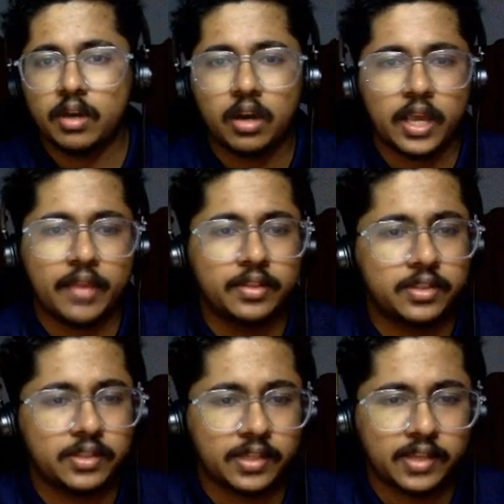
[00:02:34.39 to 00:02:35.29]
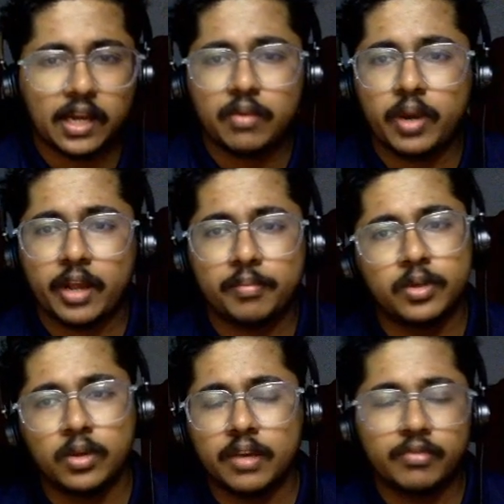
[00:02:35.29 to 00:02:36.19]
yeah, this is exactly what I'm
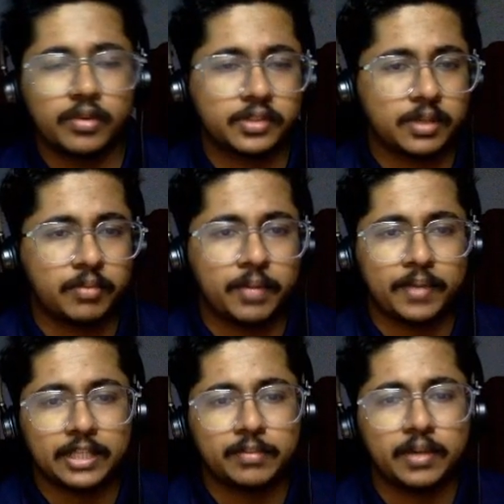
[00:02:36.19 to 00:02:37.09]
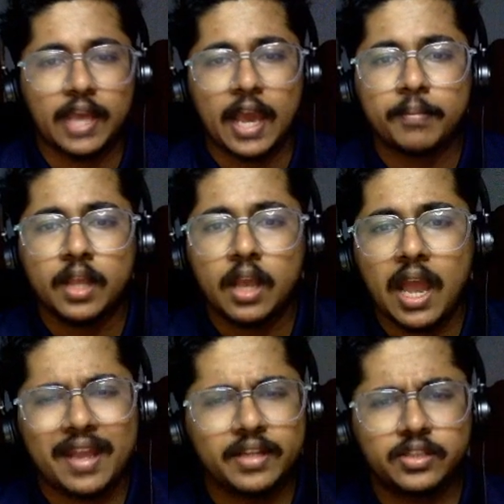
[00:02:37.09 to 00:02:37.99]
looking for, some replacement cam,
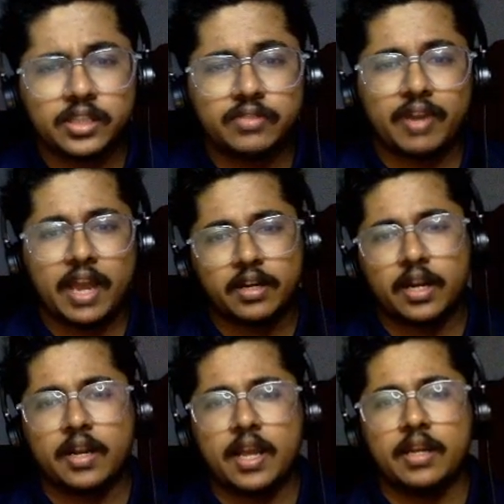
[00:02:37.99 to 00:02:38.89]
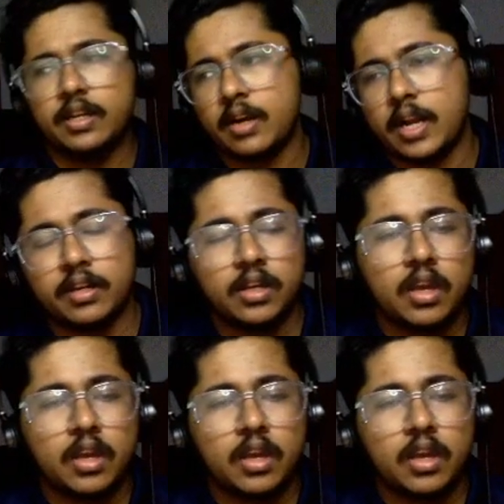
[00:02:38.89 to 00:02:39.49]
and it's just 519, right?